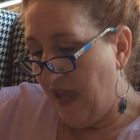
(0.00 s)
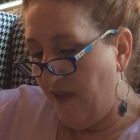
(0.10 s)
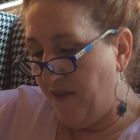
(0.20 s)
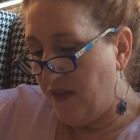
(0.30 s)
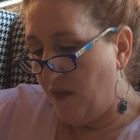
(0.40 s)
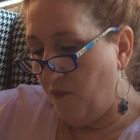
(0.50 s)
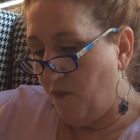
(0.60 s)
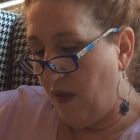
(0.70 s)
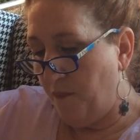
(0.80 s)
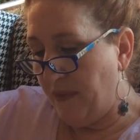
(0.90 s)
If it's
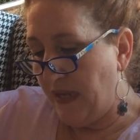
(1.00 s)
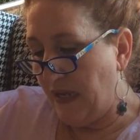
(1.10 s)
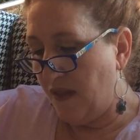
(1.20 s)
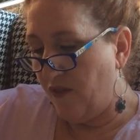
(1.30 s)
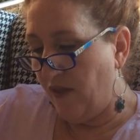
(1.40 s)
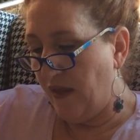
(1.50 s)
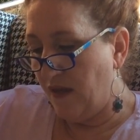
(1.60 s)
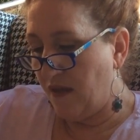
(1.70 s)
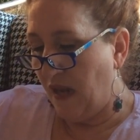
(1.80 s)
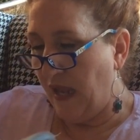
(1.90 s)
a piece
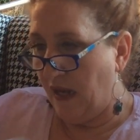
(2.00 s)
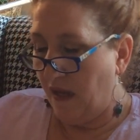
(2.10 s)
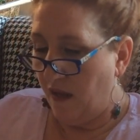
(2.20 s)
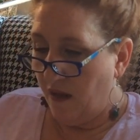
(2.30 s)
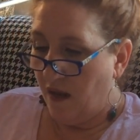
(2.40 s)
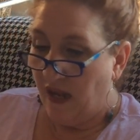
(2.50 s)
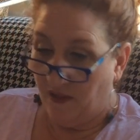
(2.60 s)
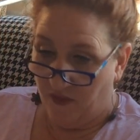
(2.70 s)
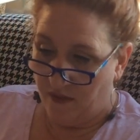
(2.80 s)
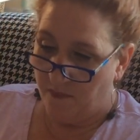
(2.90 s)
that's like
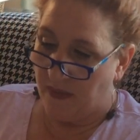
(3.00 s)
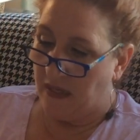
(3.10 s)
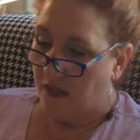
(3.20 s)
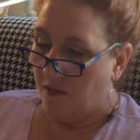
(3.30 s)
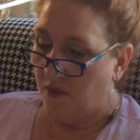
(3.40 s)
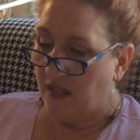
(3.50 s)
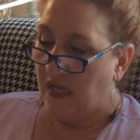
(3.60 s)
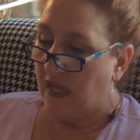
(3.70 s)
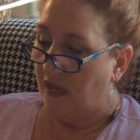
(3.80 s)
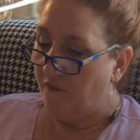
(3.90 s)
this piece, it was a
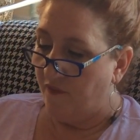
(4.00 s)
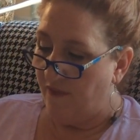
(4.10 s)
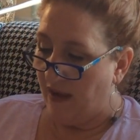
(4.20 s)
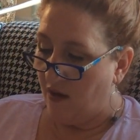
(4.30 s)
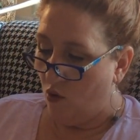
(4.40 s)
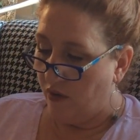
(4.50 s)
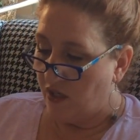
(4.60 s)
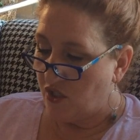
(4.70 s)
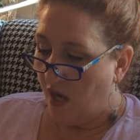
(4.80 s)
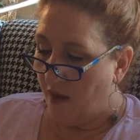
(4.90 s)
kit from Fat Quarter's
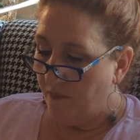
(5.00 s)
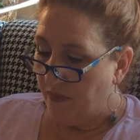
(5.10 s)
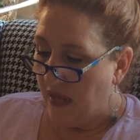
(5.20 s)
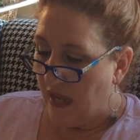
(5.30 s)
shop,